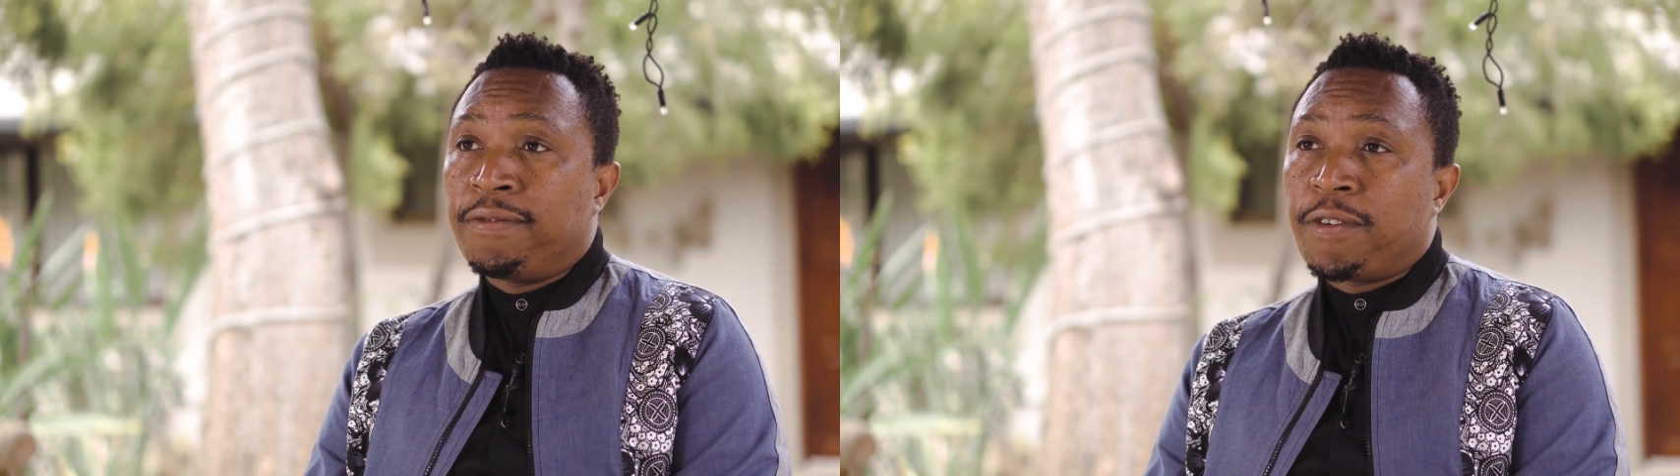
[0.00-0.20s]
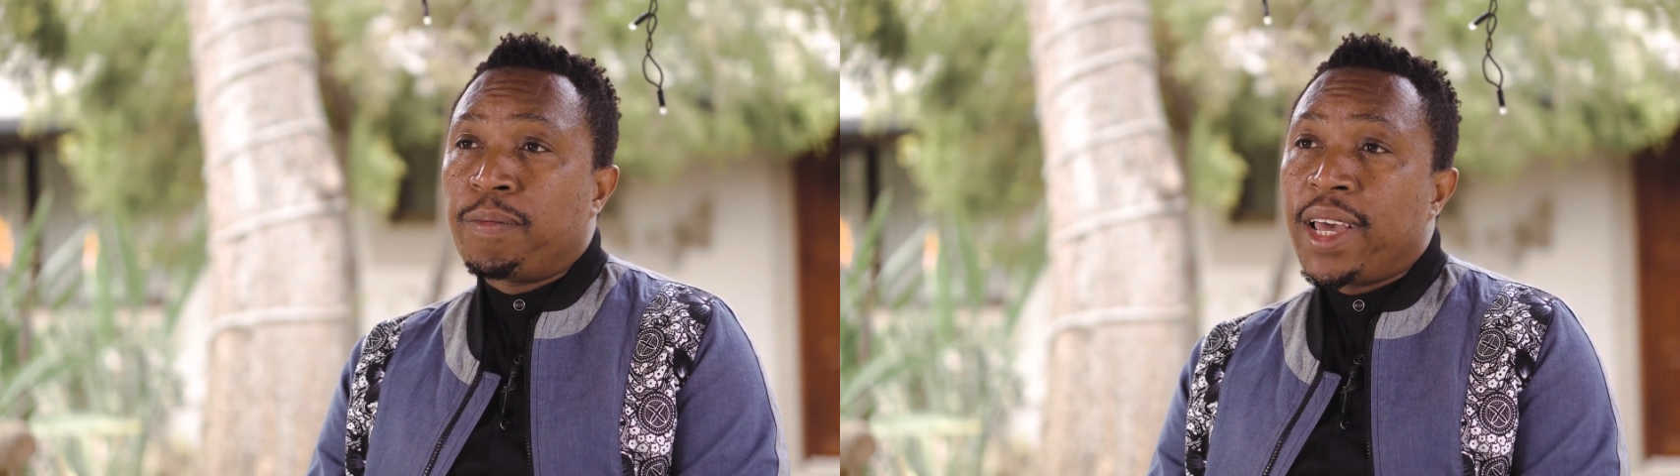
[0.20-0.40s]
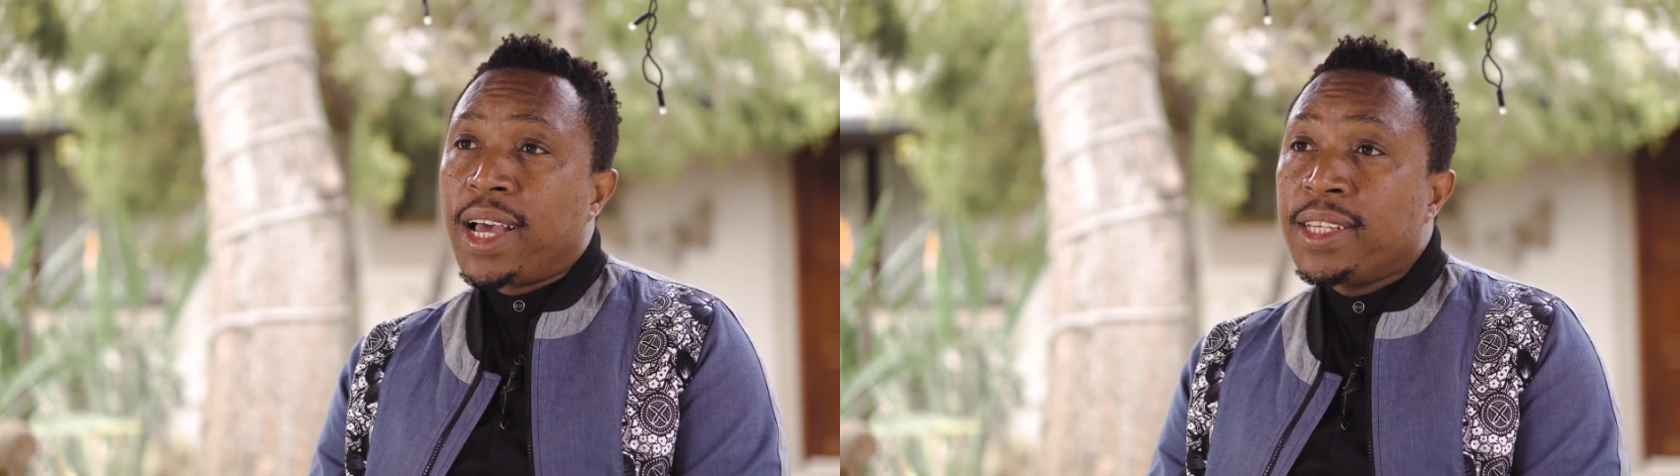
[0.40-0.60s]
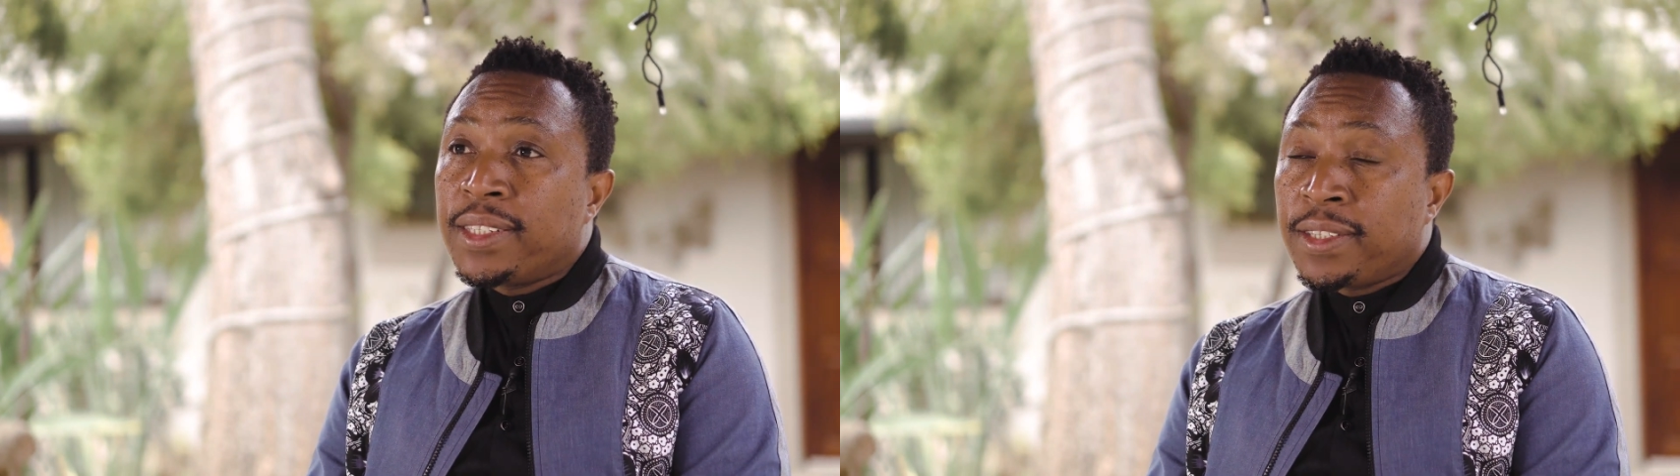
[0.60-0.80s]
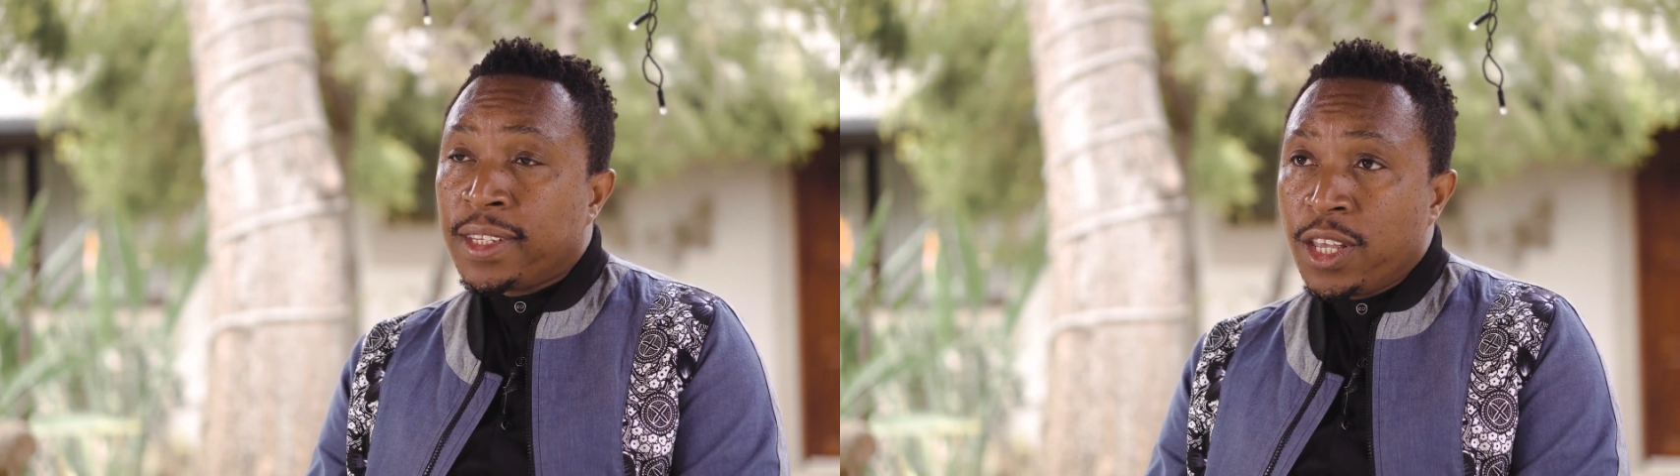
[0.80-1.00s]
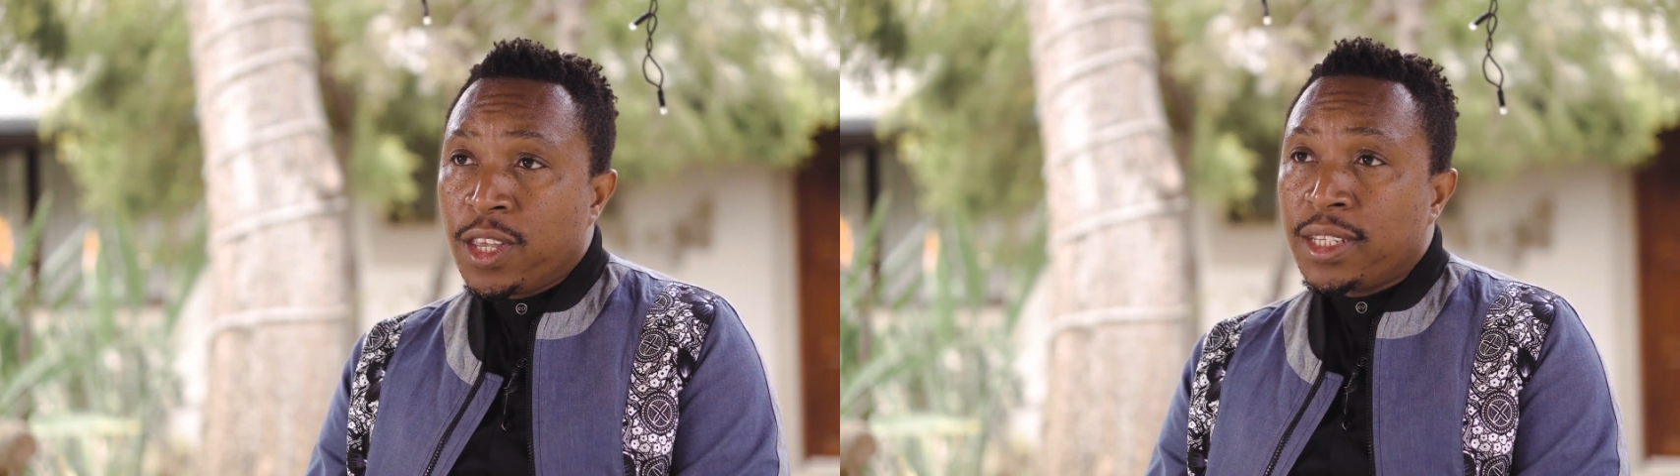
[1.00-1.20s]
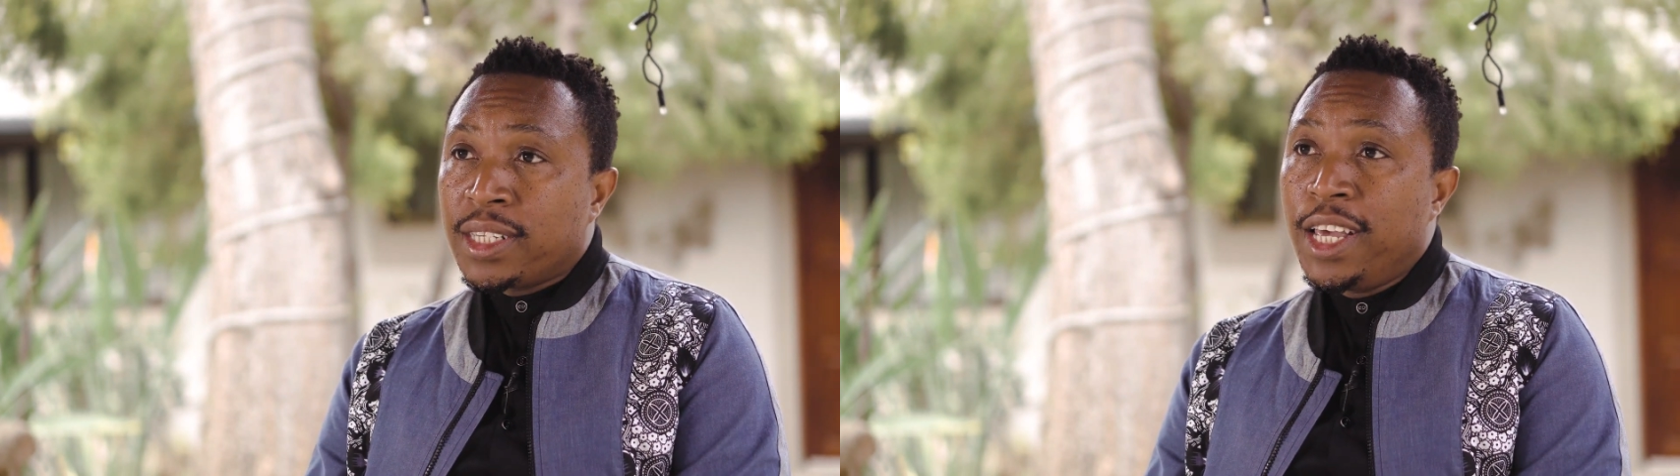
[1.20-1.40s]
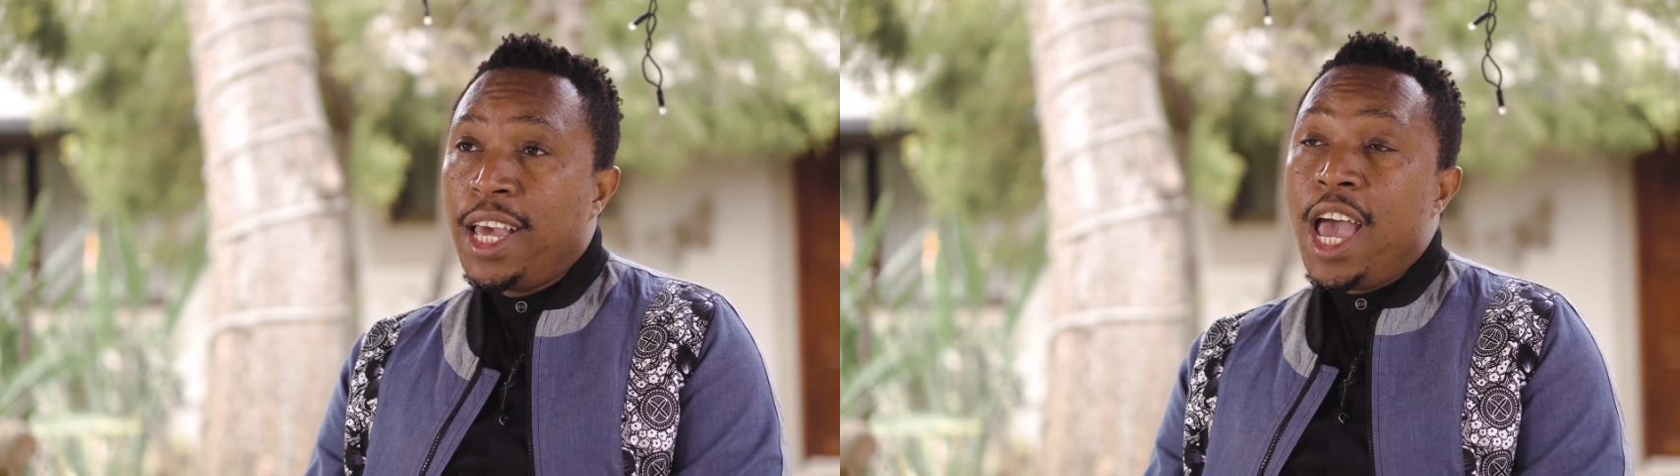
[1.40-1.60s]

from their SSEGs,